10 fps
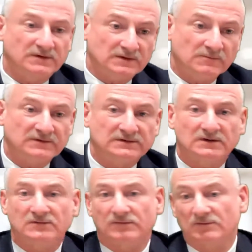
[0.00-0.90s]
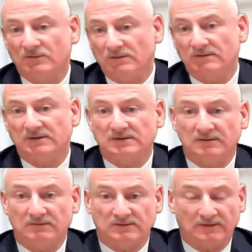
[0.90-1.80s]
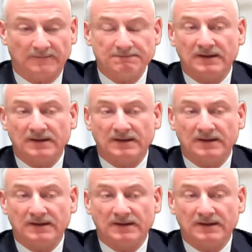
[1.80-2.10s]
some percentage for insurance, et cetera,